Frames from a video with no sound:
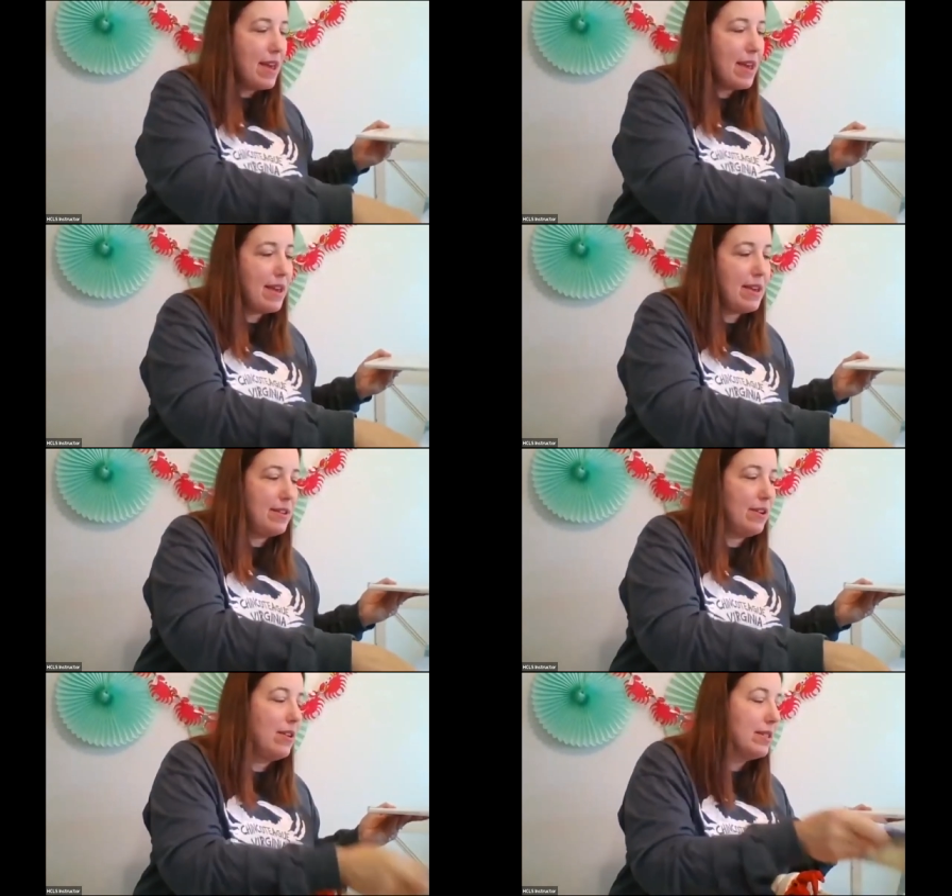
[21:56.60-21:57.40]

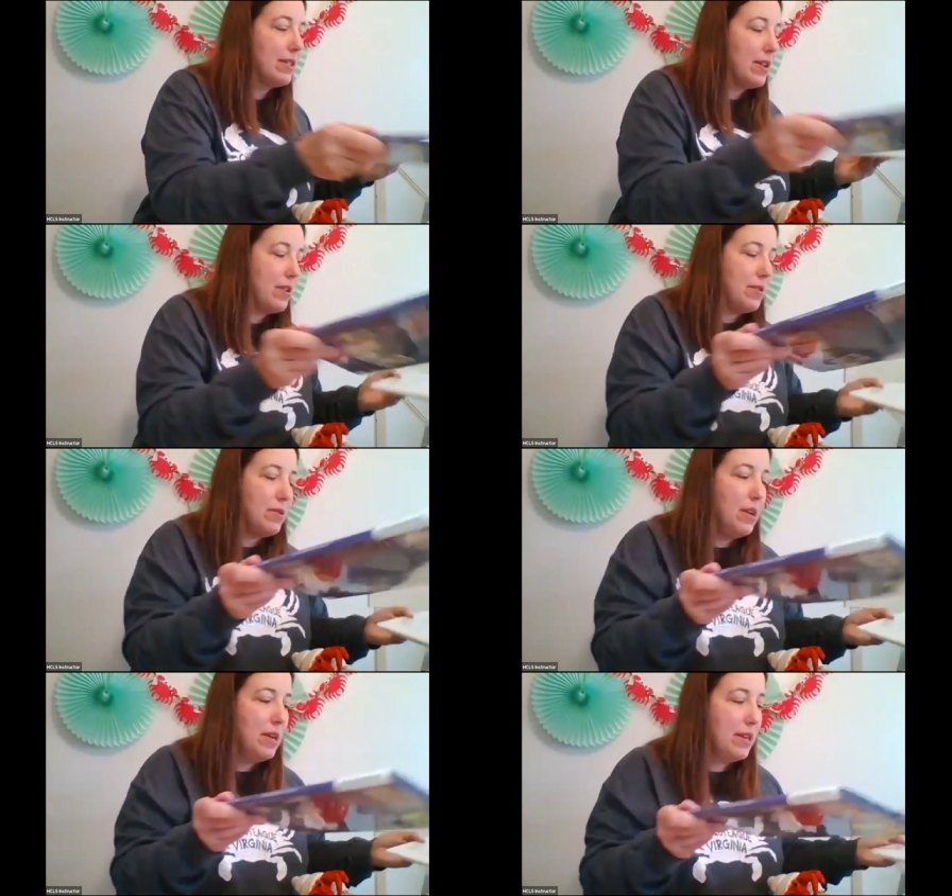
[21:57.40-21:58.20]
And
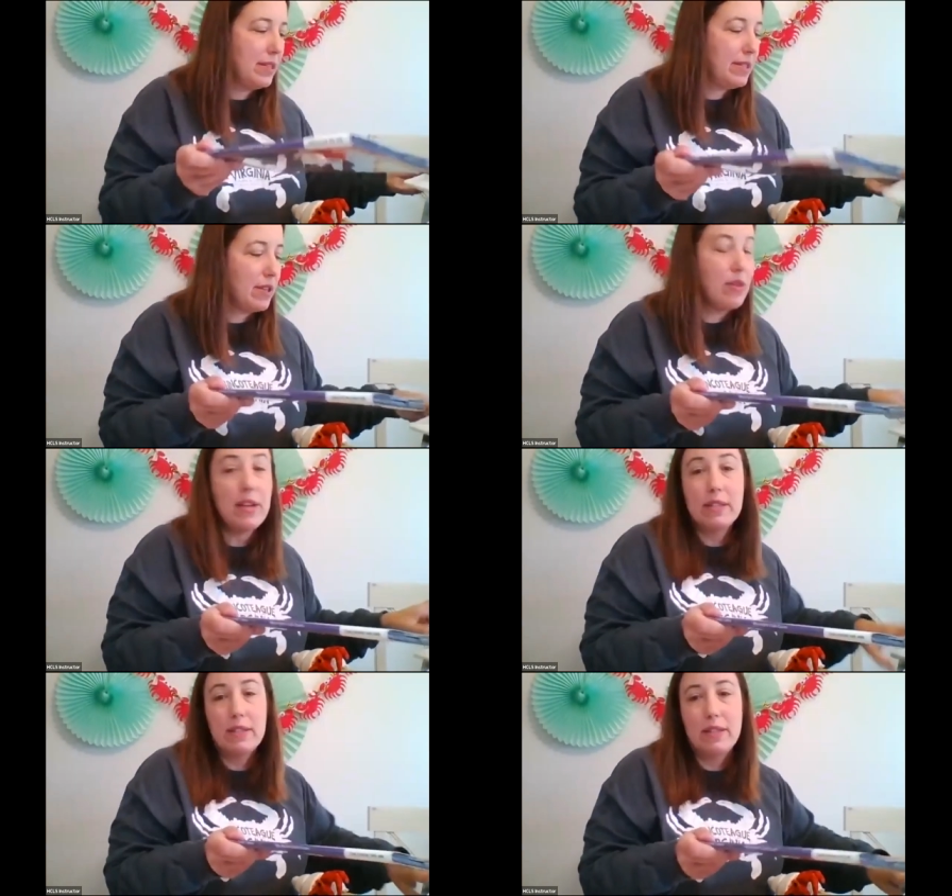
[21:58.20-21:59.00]
also, this is oh,
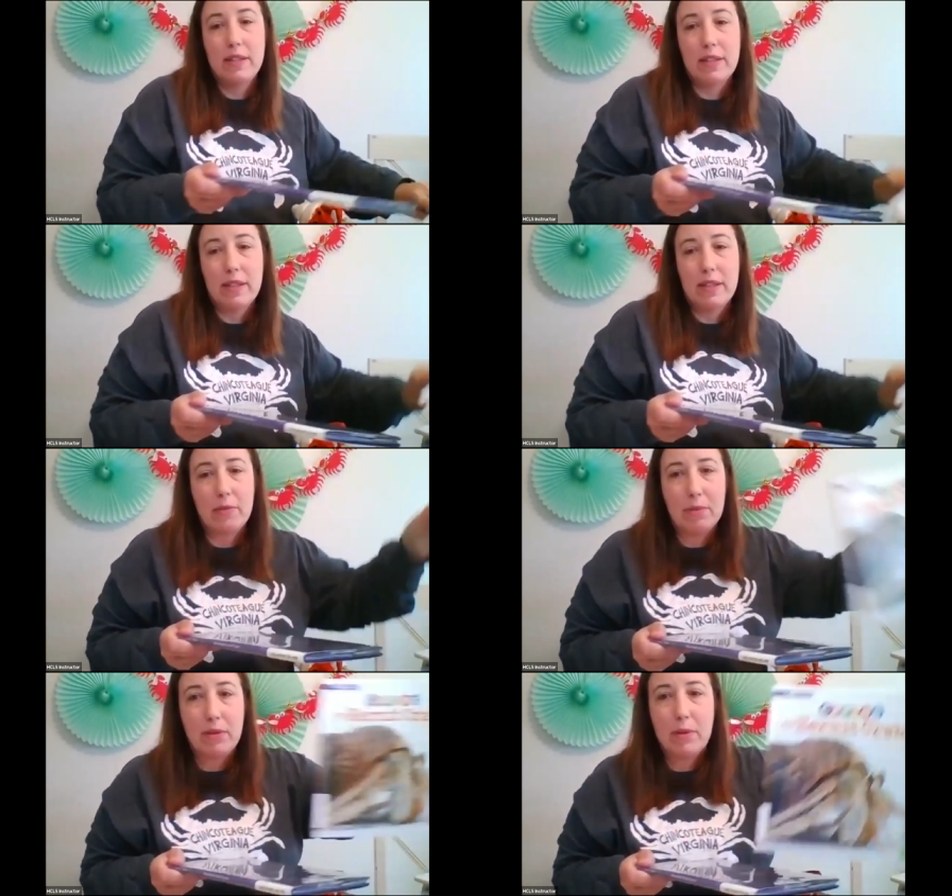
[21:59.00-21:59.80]
that's this is
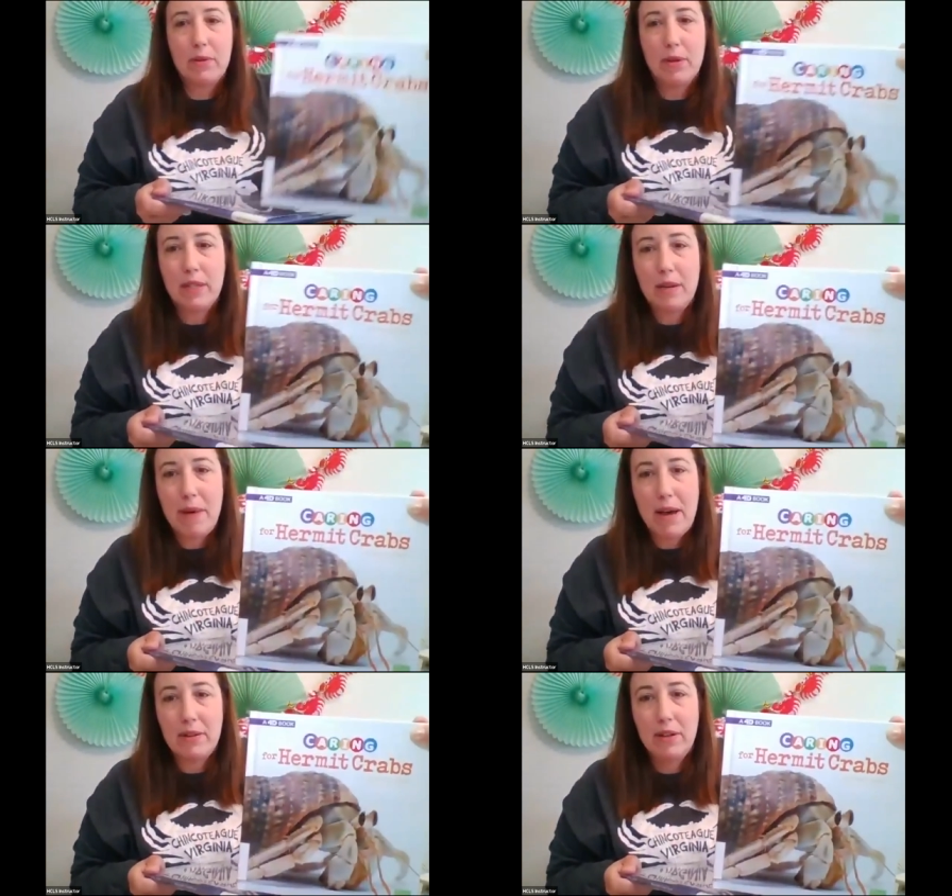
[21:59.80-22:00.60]
another book real quickly
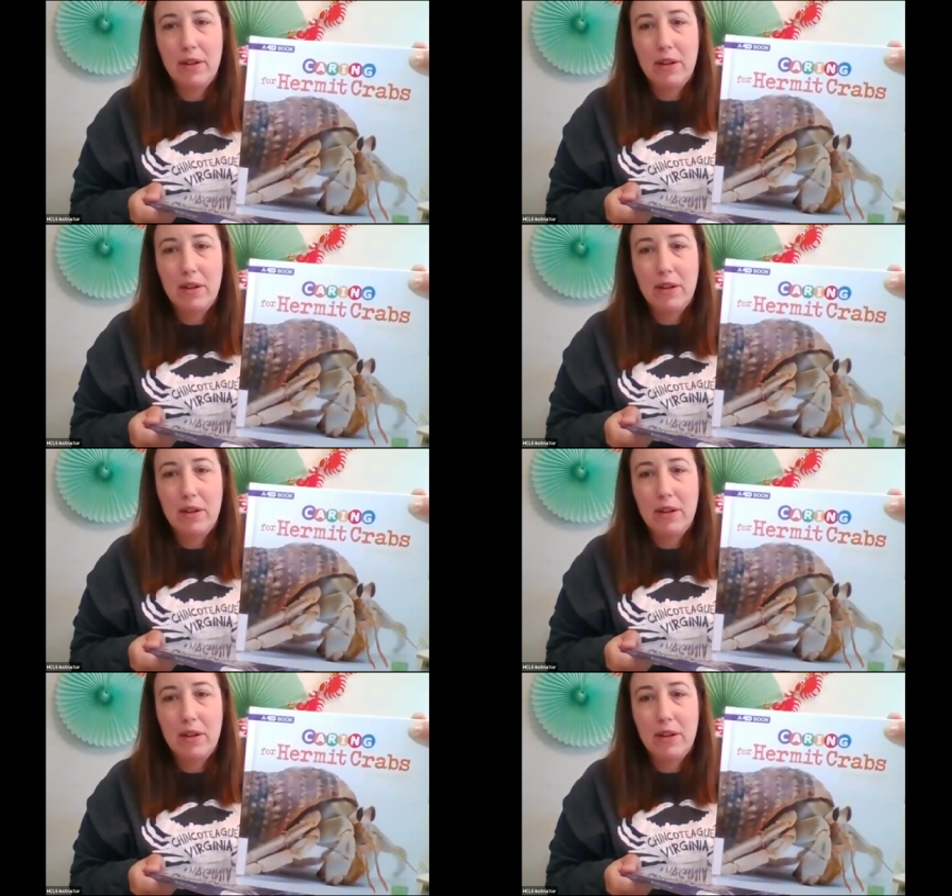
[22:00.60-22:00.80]
about